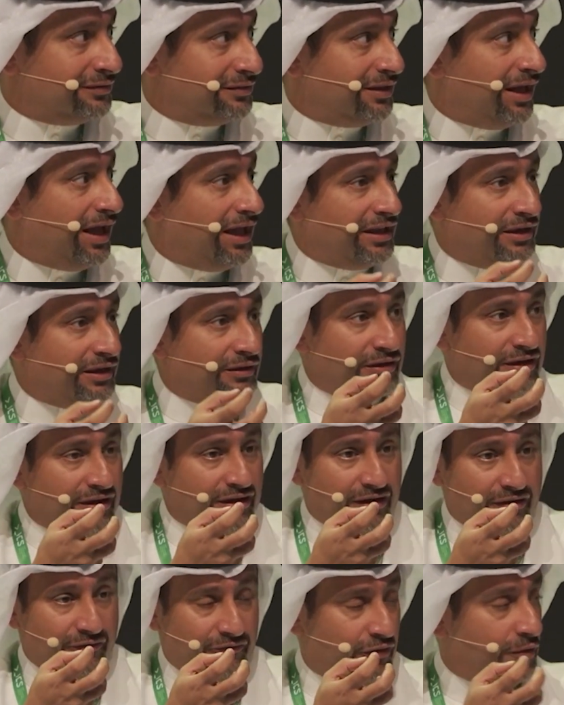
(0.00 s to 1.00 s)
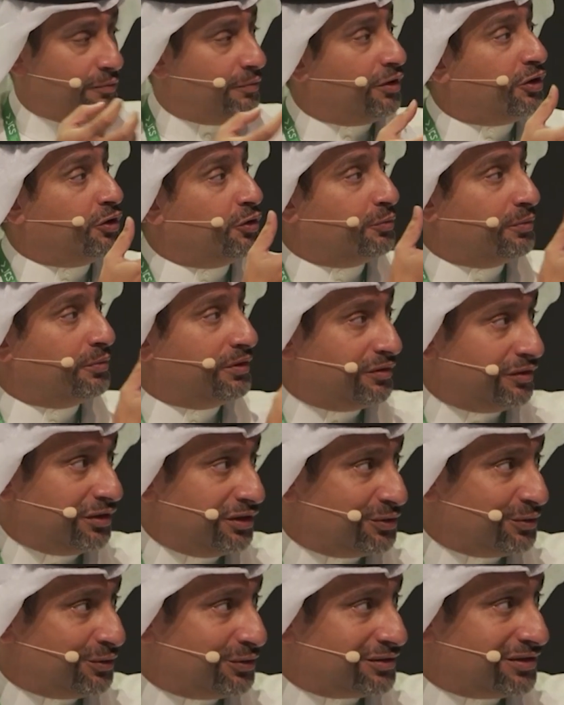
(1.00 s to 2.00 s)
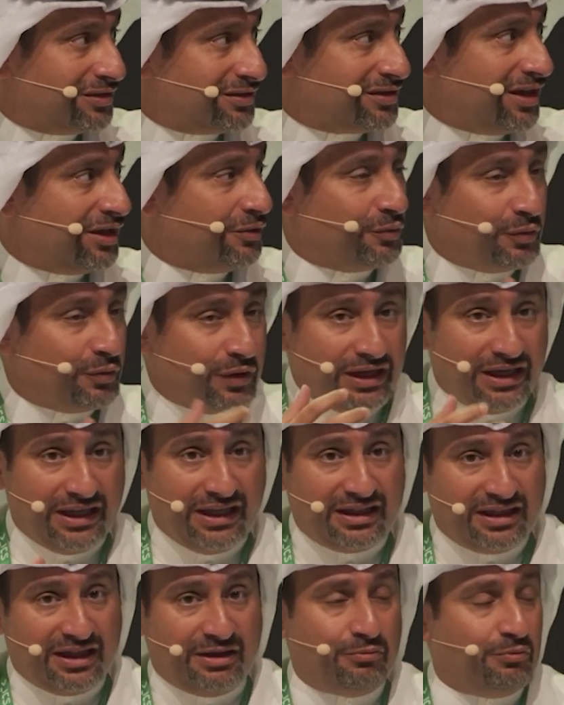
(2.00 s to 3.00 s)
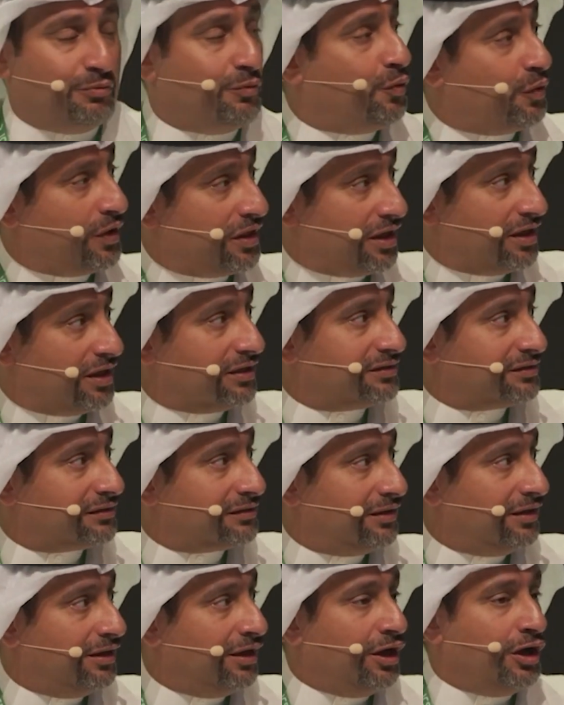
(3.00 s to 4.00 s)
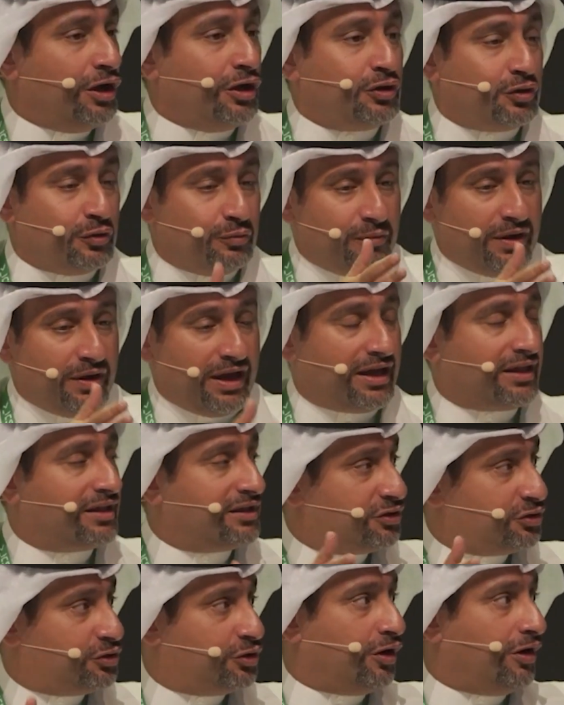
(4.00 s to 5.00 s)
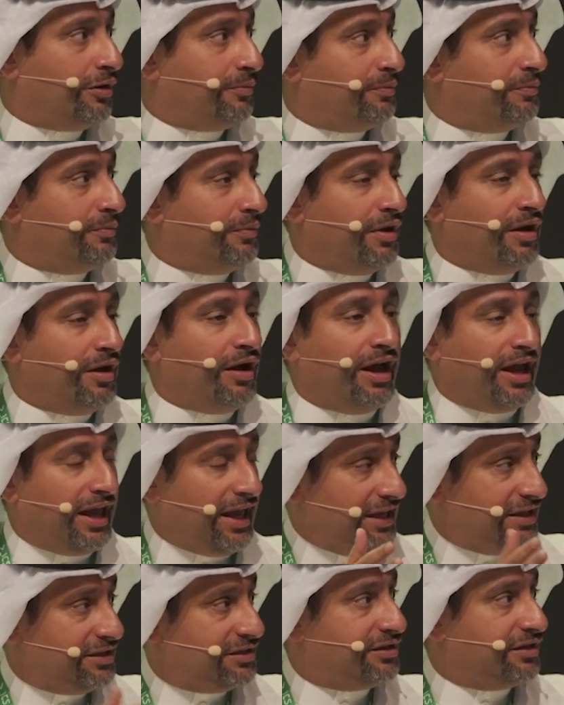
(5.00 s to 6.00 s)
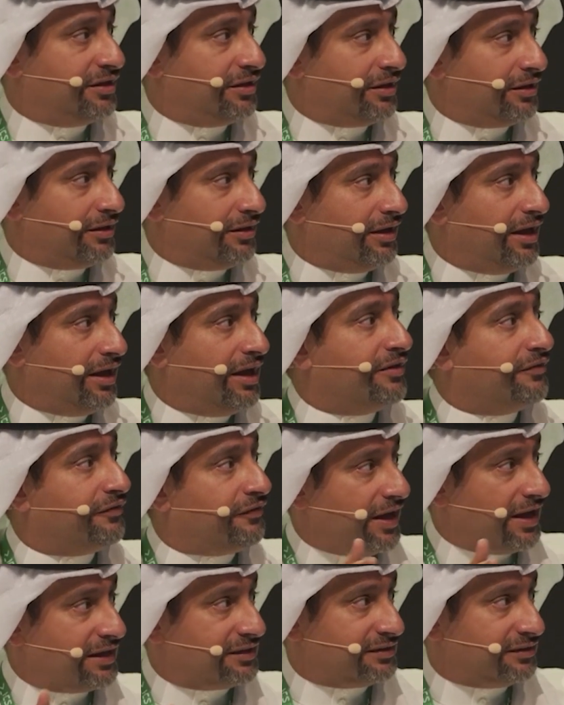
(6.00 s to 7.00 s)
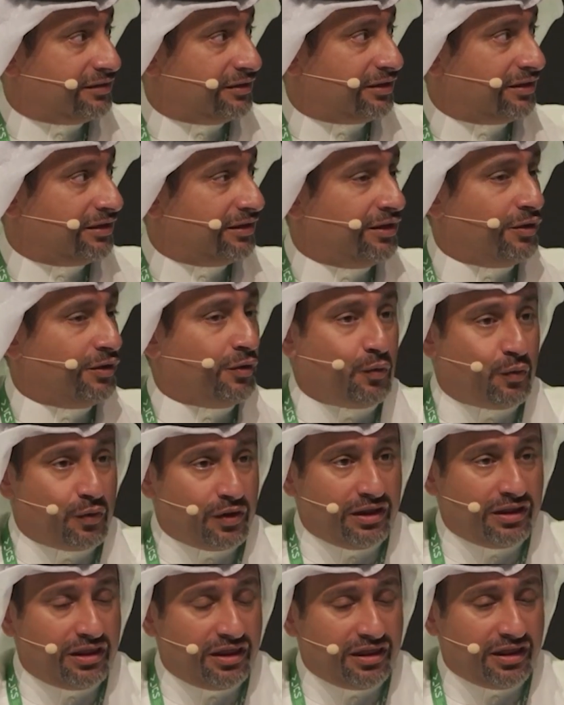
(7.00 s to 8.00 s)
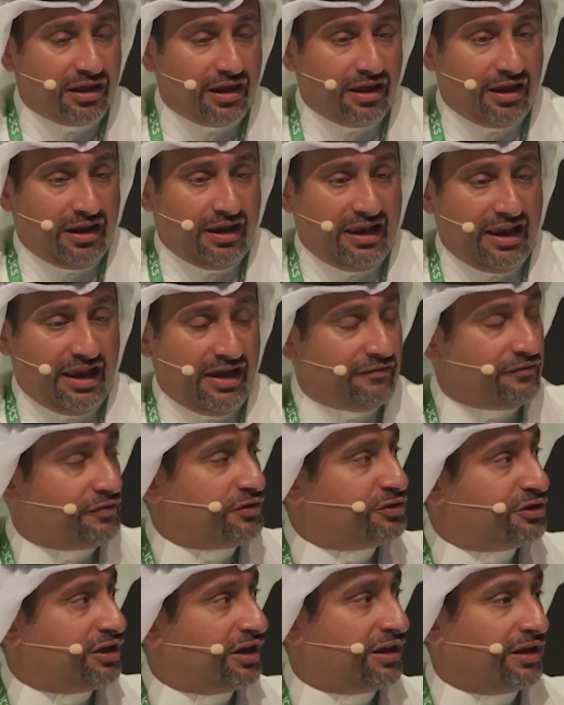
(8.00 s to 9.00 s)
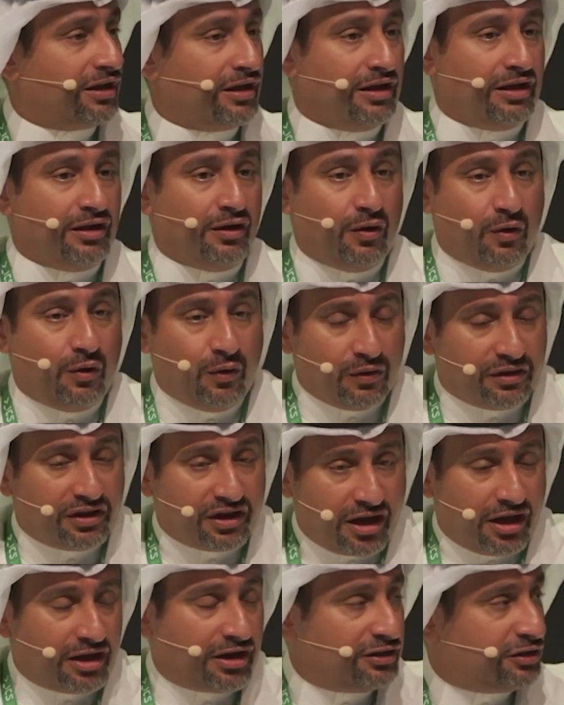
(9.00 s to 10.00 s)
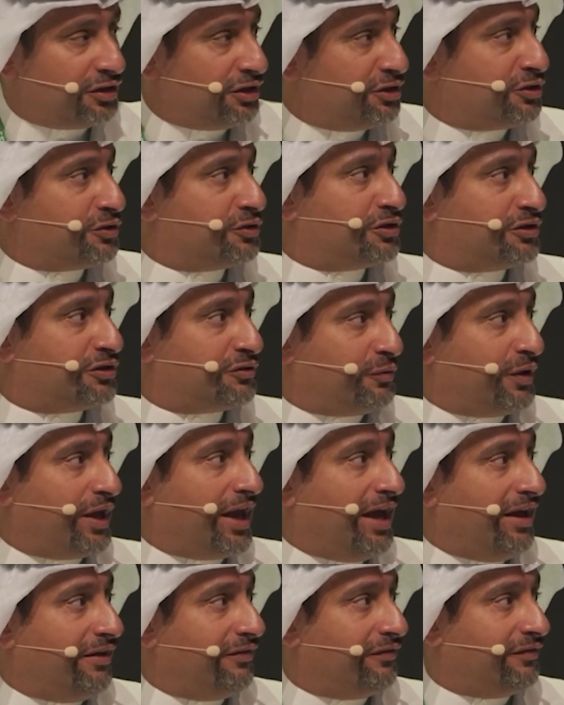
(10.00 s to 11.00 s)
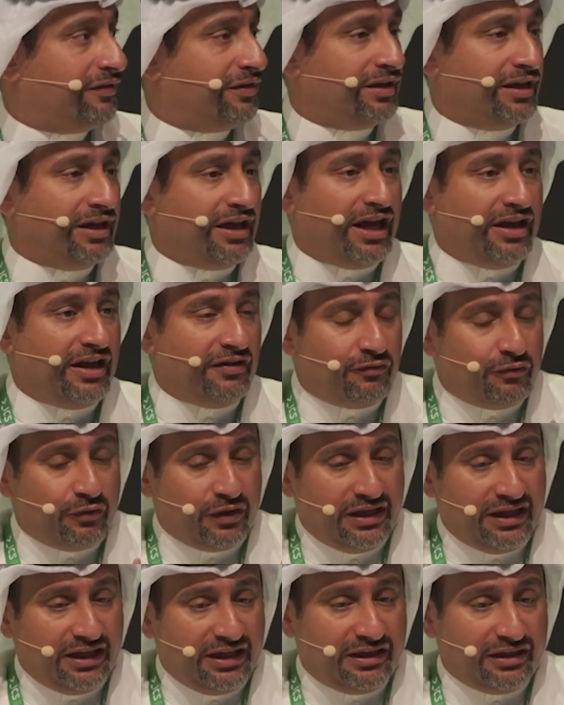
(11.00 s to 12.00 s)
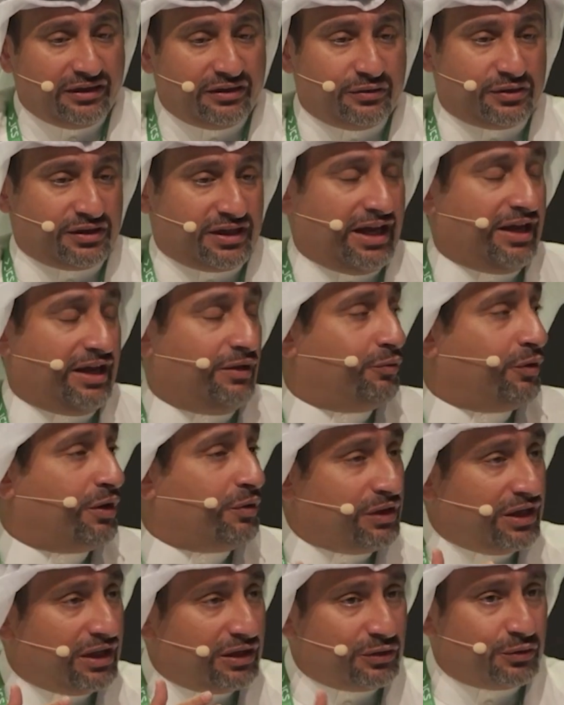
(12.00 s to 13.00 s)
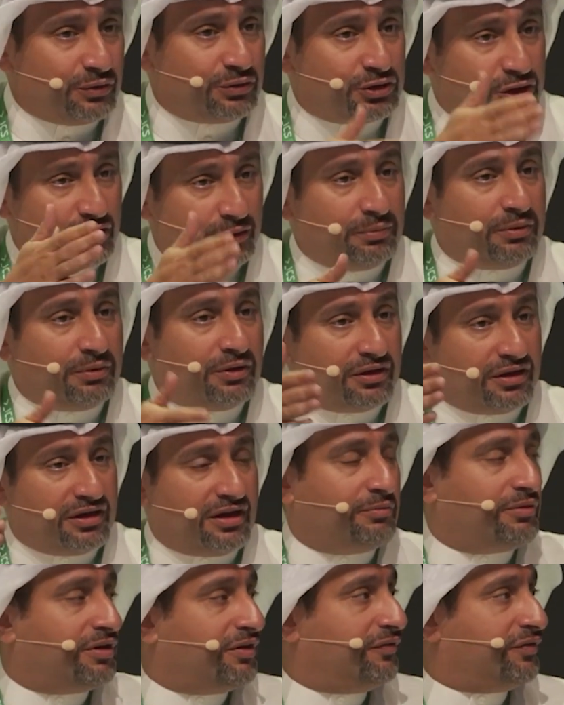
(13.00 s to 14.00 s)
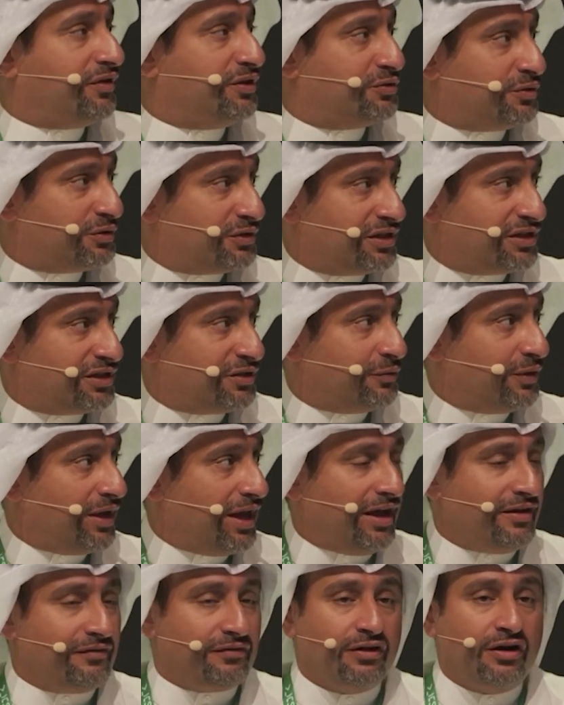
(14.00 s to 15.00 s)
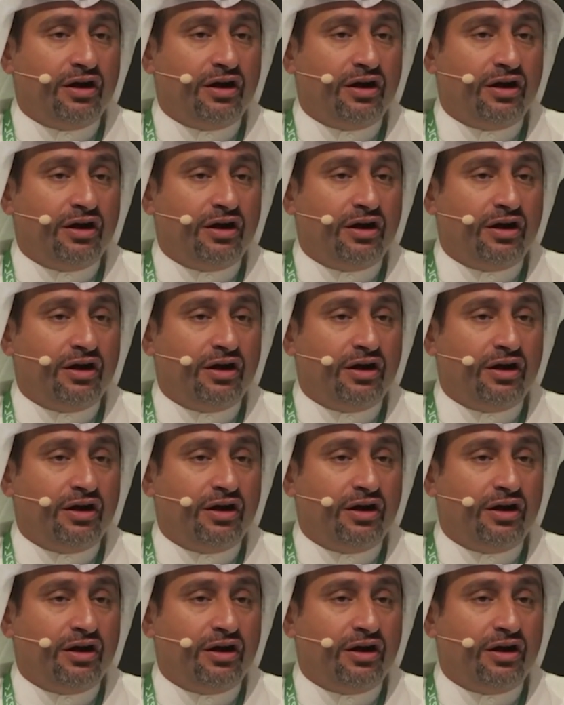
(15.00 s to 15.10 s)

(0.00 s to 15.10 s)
and from human resources. And we need them with us to make this job easier and faster with leveraging all the current resources we have. If we needed to scale, we need to triple the number of resources that we have.